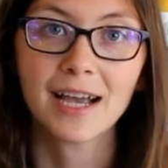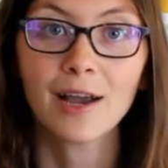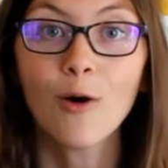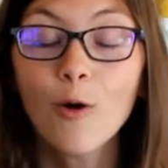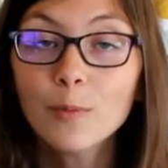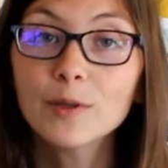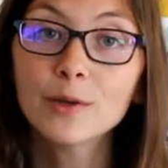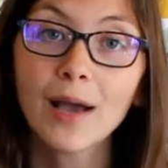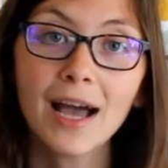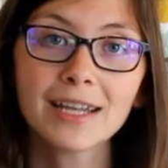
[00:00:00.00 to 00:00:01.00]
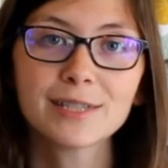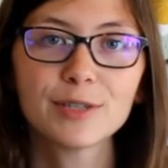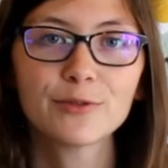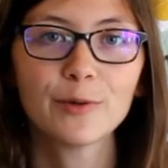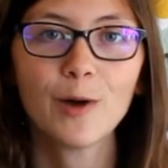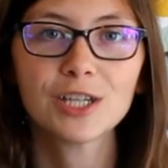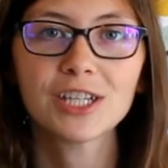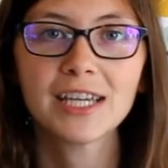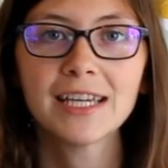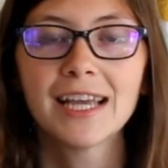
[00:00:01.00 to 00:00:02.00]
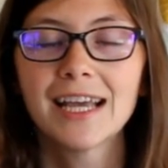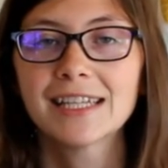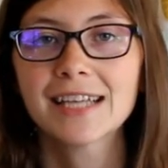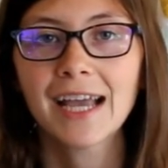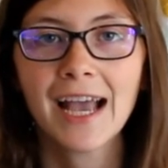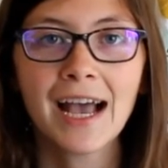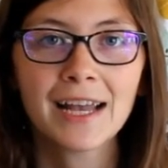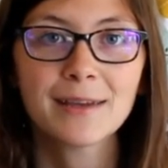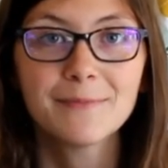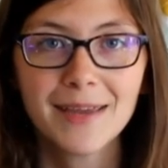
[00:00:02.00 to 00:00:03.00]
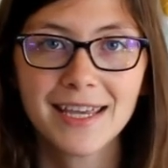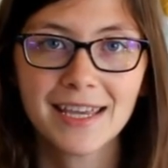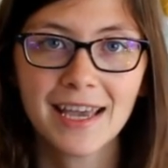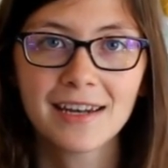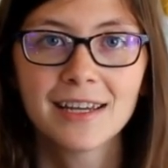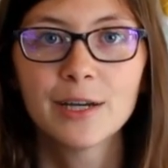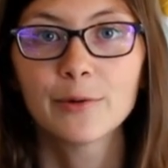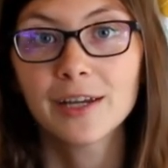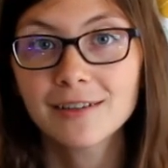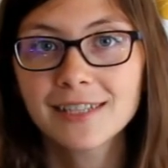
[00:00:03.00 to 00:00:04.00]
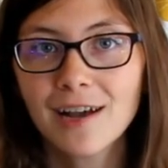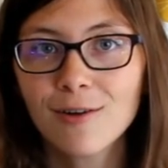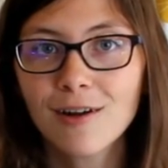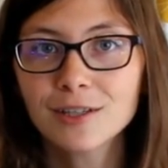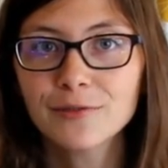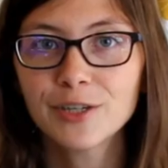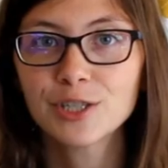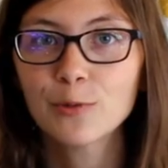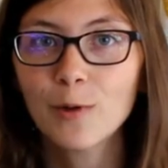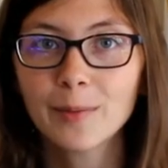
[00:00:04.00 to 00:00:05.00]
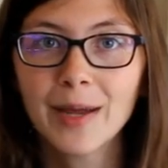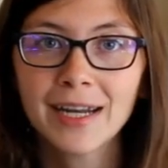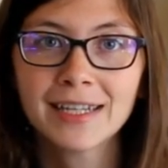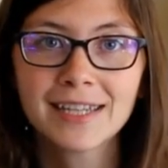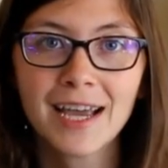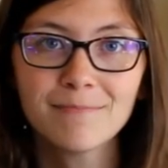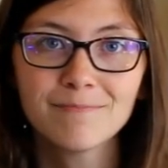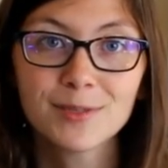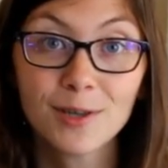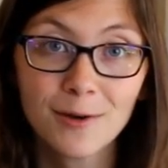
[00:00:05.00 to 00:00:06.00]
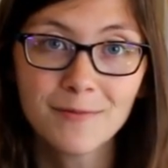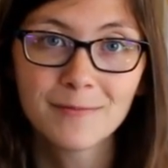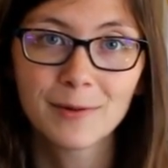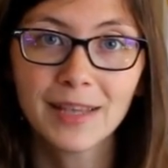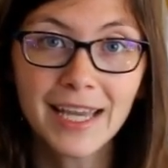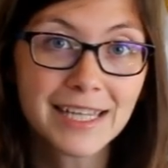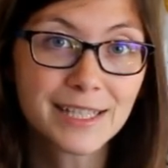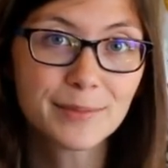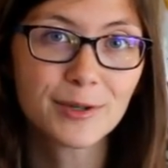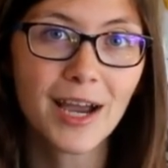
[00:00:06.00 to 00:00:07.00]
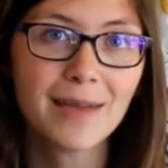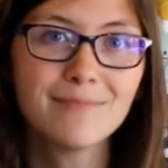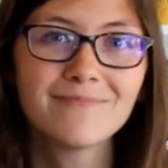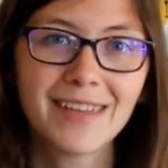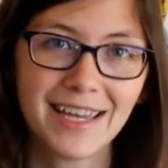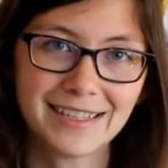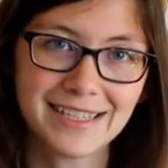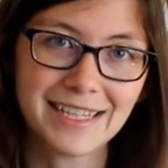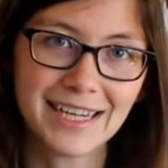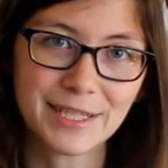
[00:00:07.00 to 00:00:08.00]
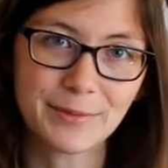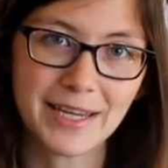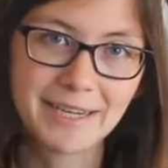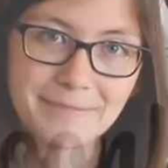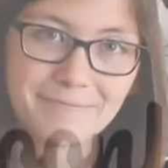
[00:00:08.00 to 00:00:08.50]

I hope that you had as much fun watching it as I had making it. We're here to tackle conservation one bat at a time, so like and subscribe, and I'll see you next week.